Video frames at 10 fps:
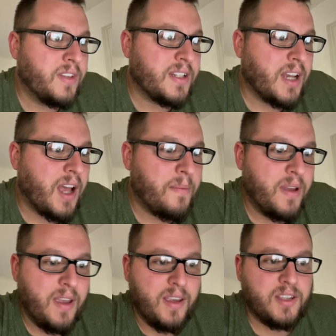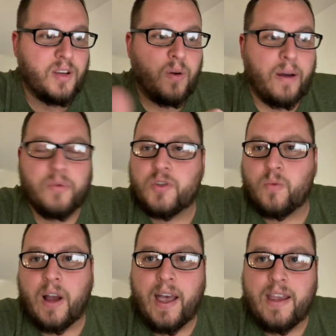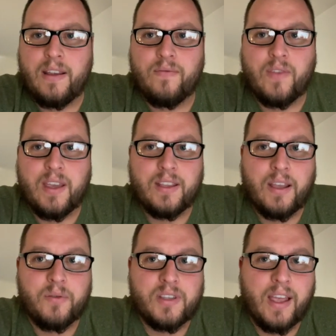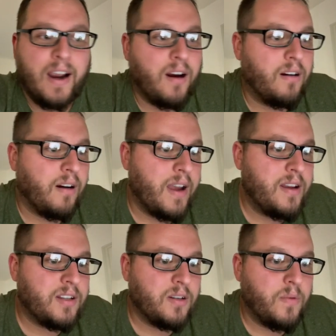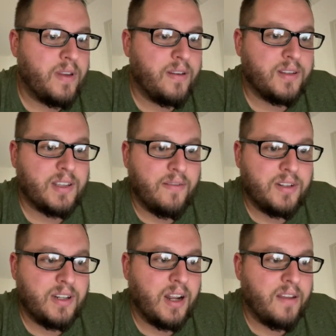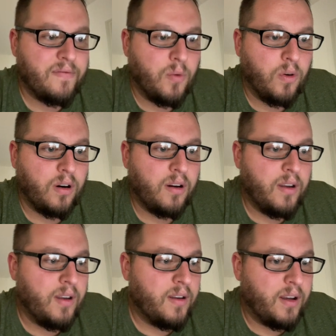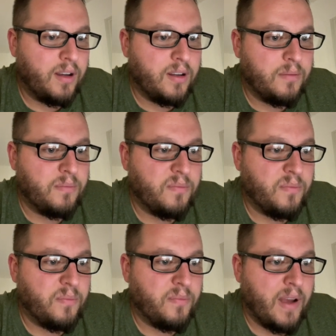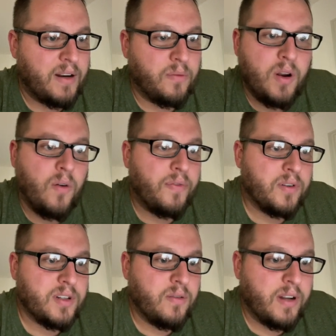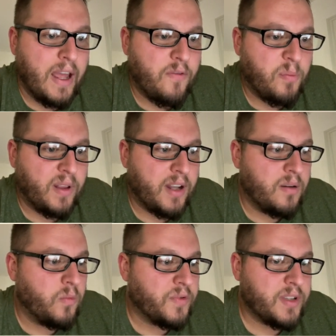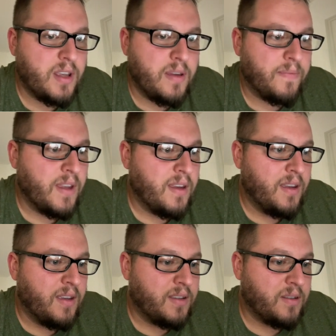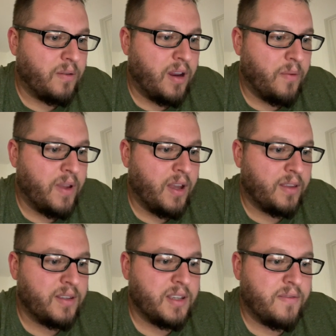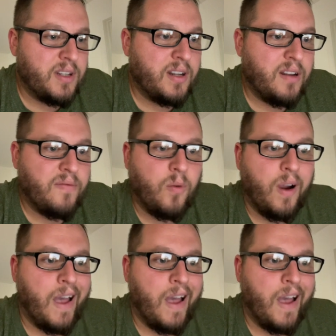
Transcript: the top. So I was right in thinking that was the higher grade. So it's 1794. I don't know if they're still going to have a platinum. We'll see. So here we got the 1794